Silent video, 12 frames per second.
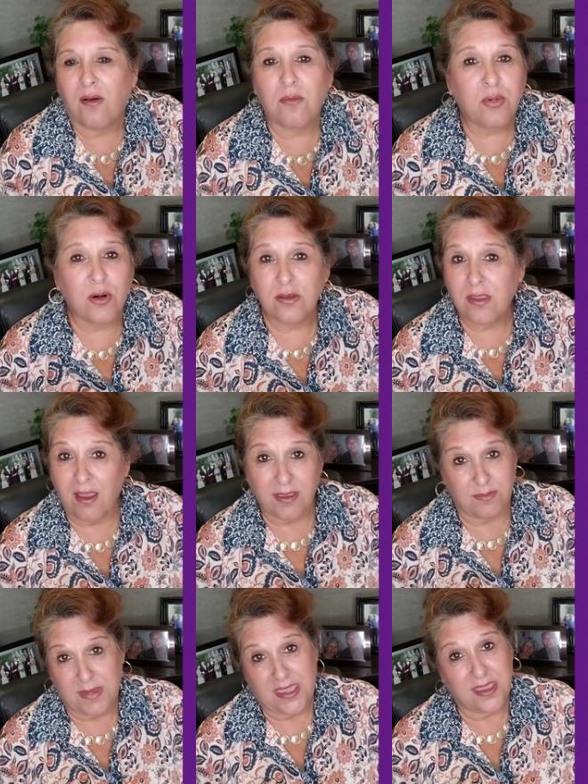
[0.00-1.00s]
were
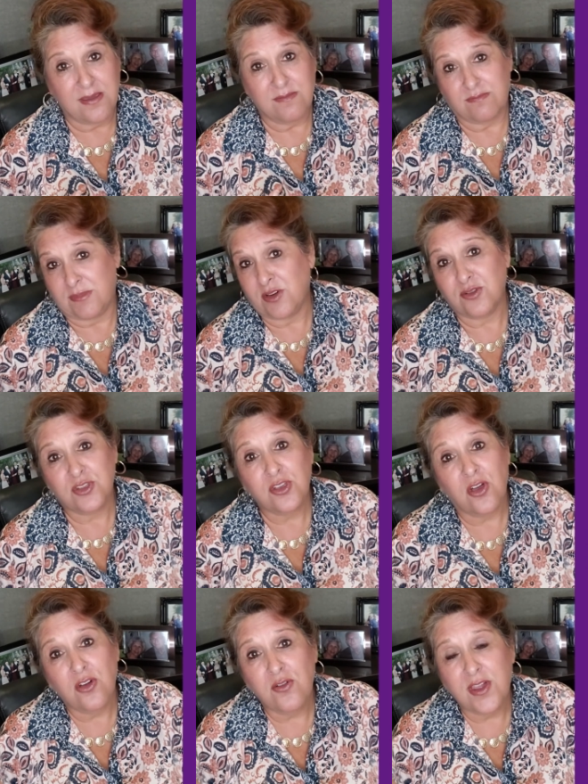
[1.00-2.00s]
like me years
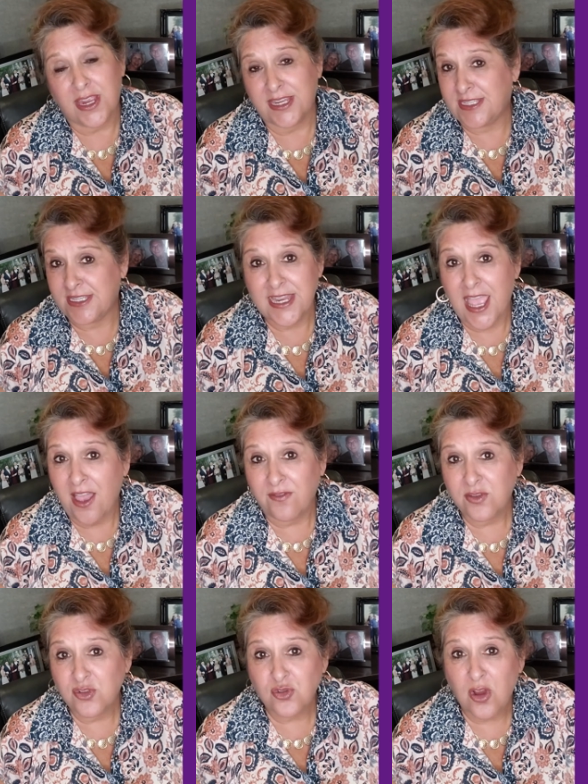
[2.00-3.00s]
ago and I didn't have
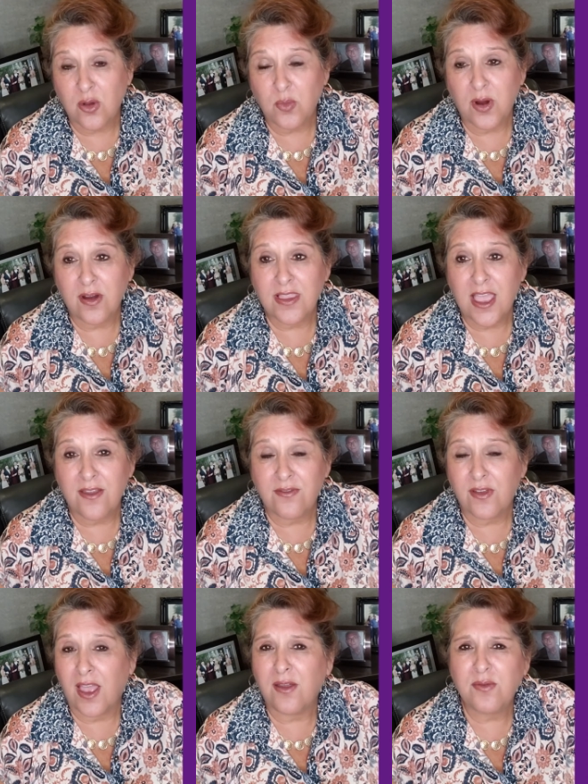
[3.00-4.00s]
a strong prayer life,
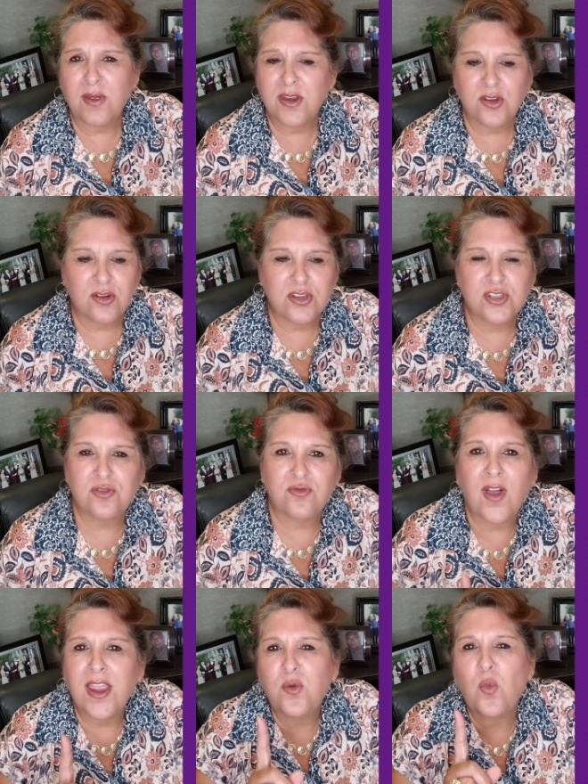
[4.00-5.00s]
I want to encourage you
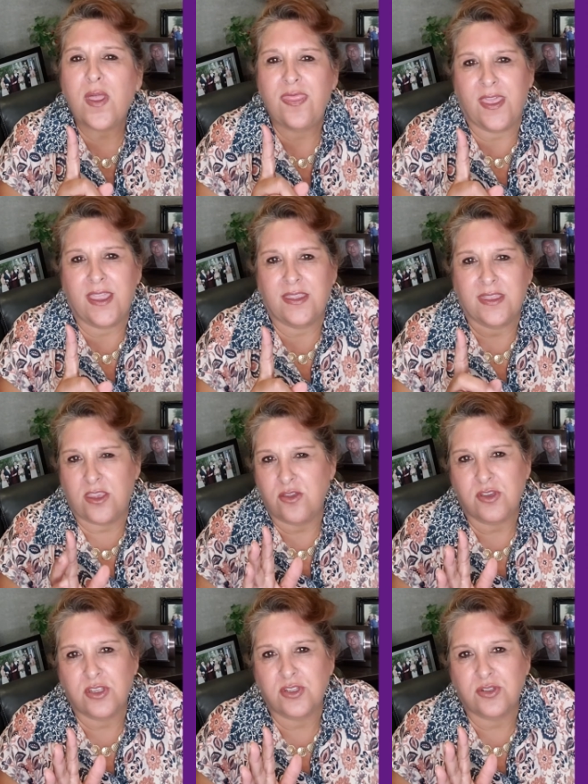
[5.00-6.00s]
find one thing that
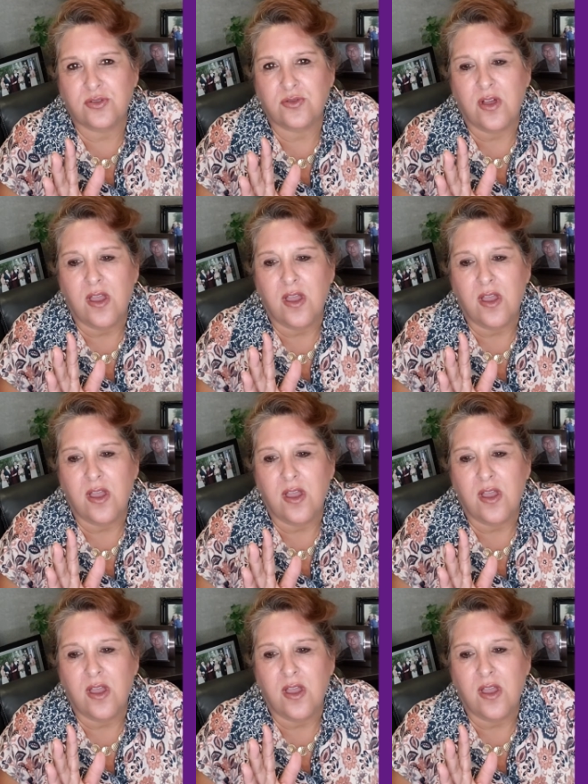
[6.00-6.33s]
you can do,